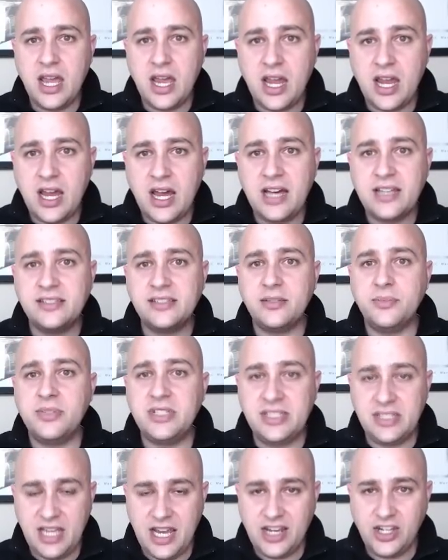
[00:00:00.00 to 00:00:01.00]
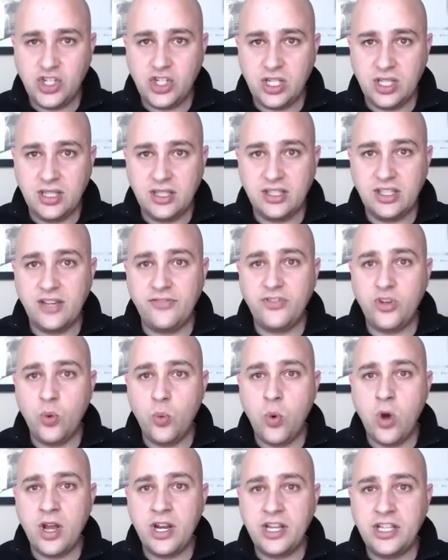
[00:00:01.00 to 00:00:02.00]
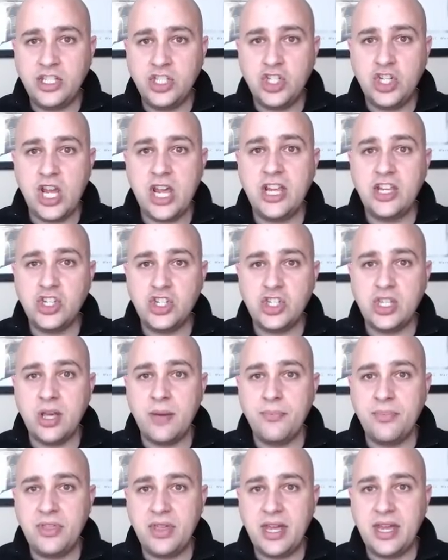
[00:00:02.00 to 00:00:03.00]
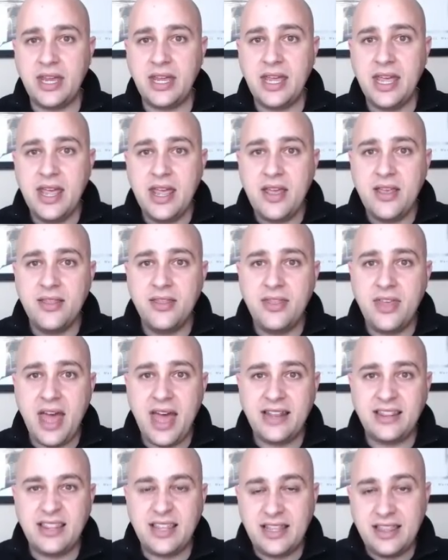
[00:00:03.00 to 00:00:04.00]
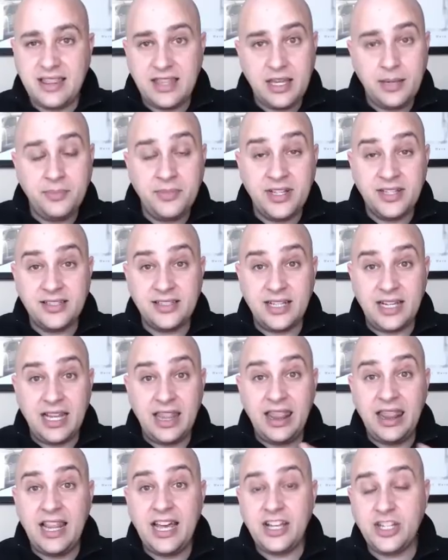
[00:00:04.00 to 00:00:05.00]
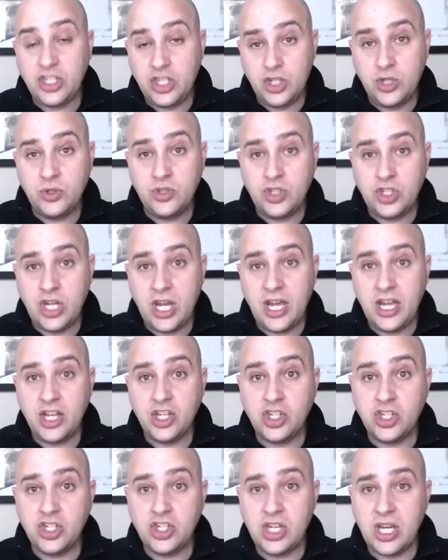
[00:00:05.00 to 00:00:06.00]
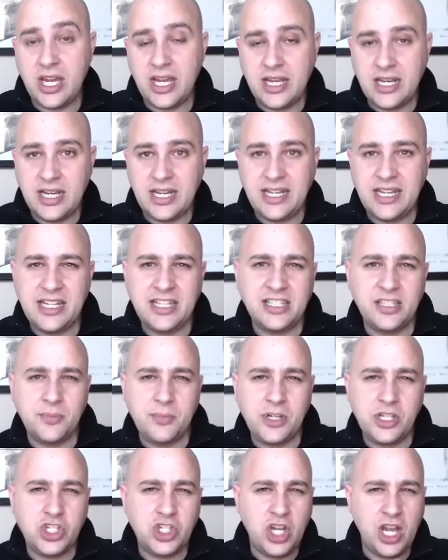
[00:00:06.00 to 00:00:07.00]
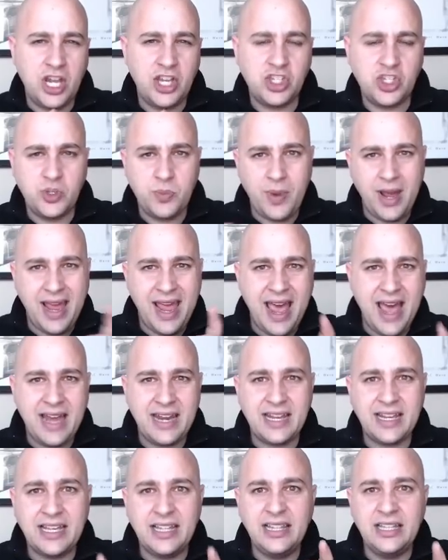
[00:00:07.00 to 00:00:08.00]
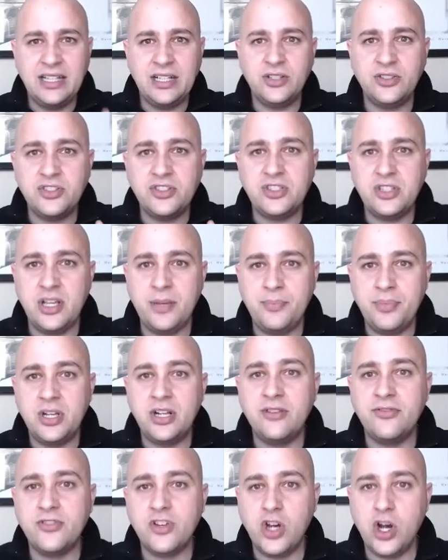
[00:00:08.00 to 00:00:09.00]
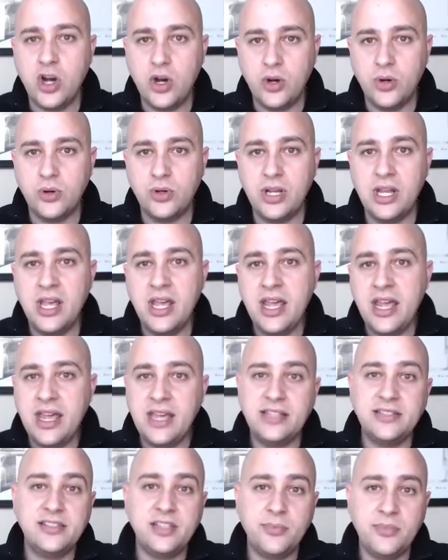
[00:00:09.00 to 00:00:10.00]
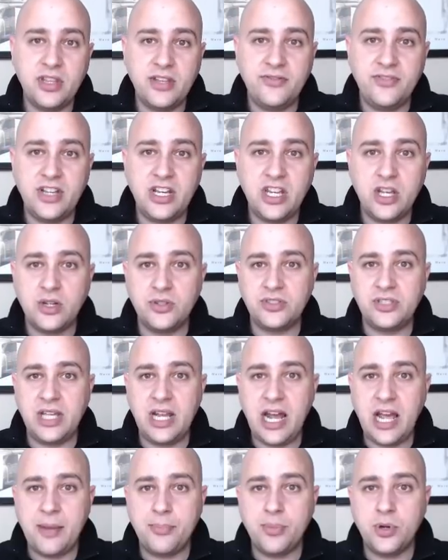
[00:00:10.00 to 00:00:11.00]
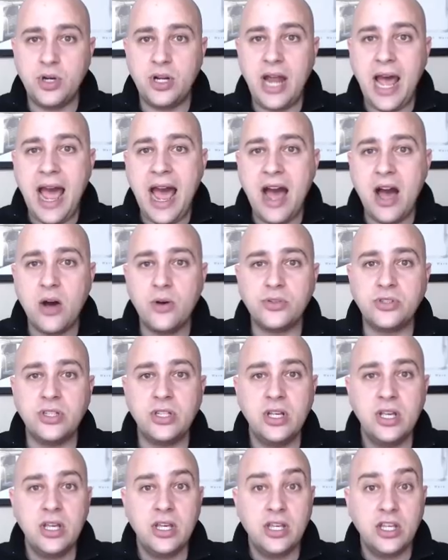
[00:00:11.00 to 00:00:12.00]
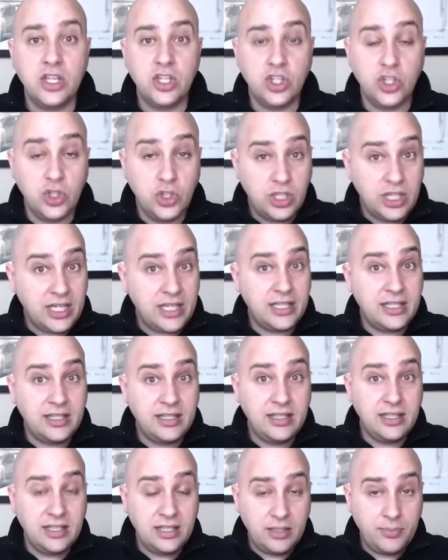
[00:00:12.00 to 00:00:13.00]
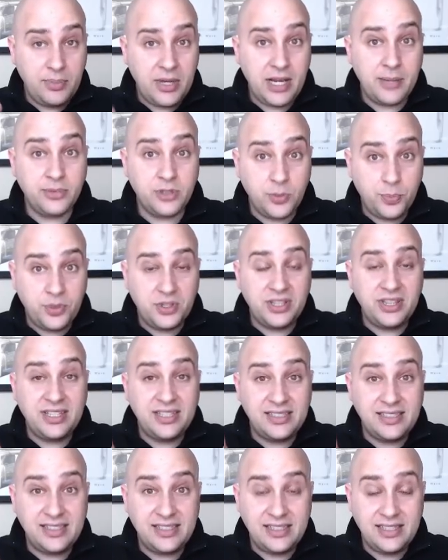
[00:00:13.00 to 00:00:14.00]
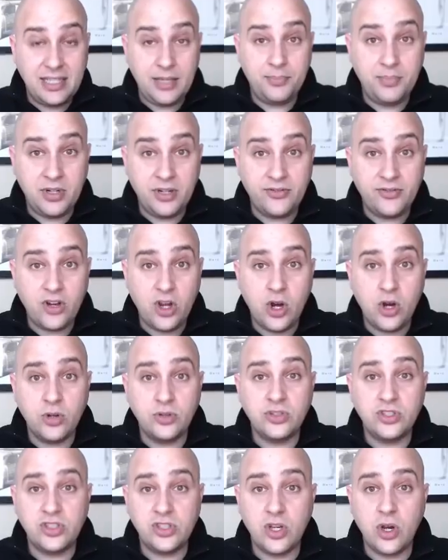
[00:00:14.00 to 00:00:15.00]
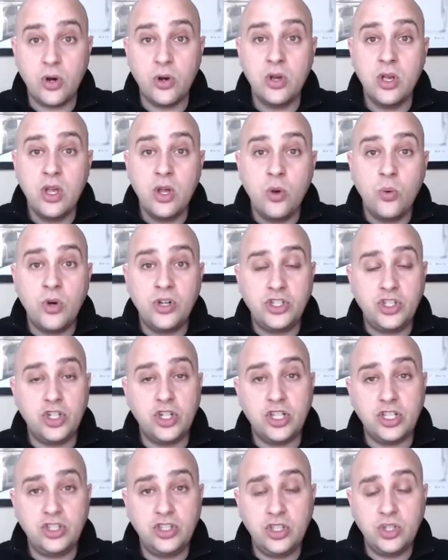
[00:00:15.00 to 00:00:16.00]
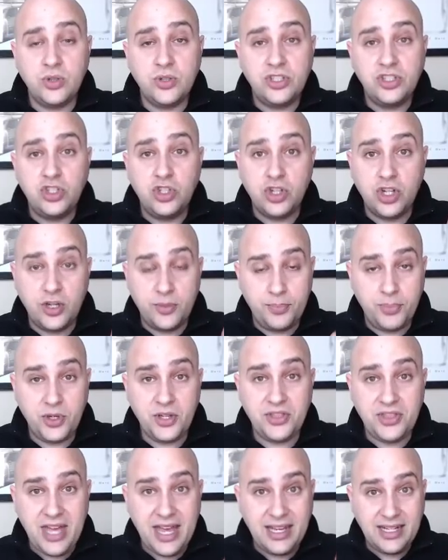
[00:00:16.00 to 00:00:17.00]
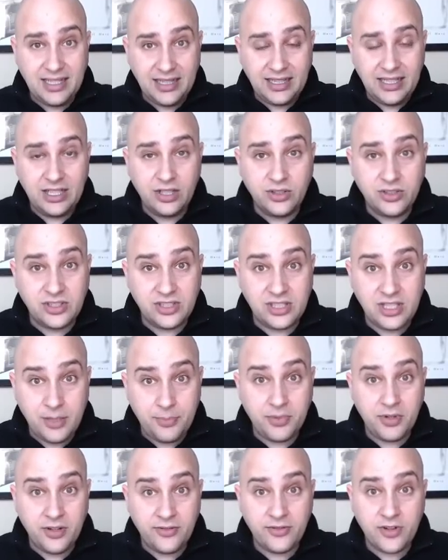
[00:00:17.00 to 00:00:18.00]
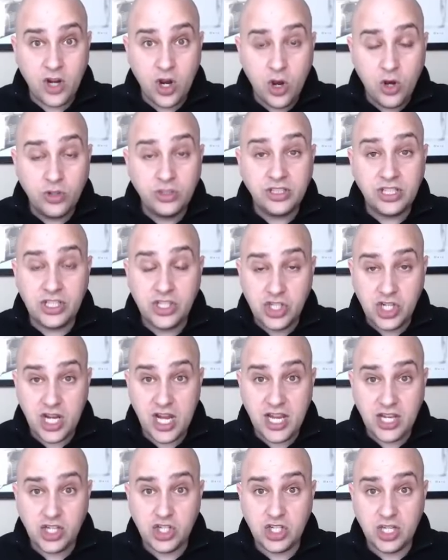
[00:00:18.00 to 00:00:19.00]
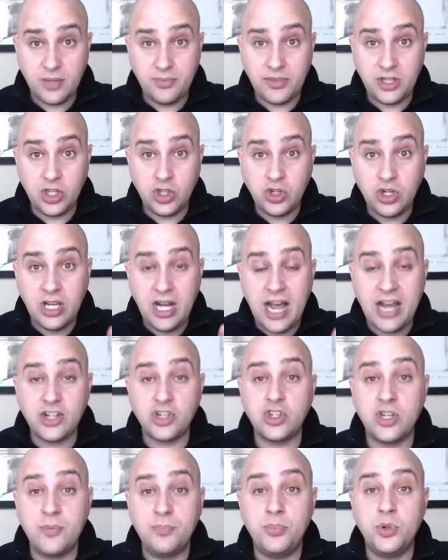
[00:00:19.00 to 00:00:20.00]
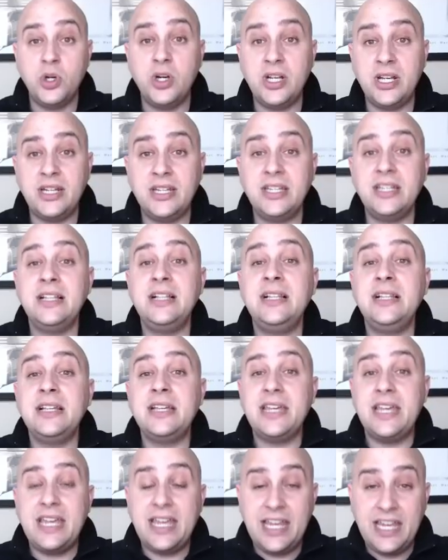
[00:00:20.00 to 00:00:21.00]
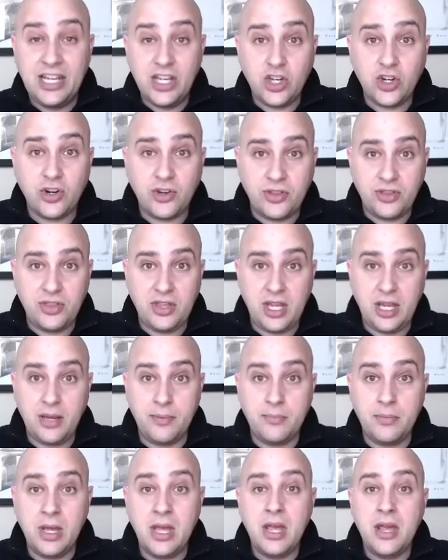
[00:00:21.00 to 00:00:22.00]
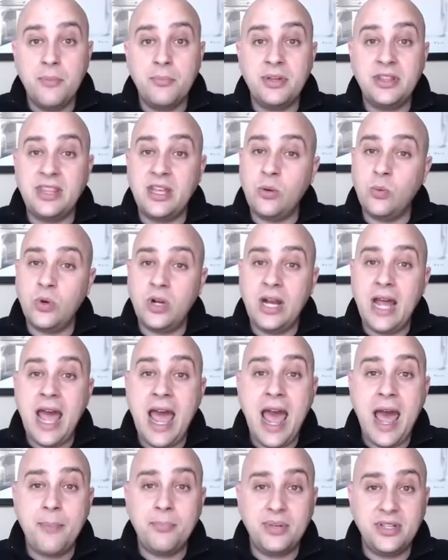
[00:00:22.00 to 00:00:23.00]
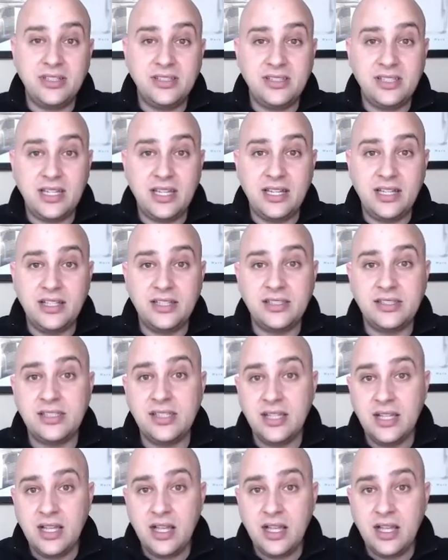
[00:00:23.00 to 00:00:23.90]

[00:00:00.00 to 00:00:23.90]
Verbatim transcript: customizations, if you want to change something that the theme doesn't let you change and it needs to be changed by adding a little snippet of code. In some of the videos that I put out, you need to be able to put this snippet of code. So what you could do is you could put that little snippet of code to change something. You could actually put it in your theme, but then what happens is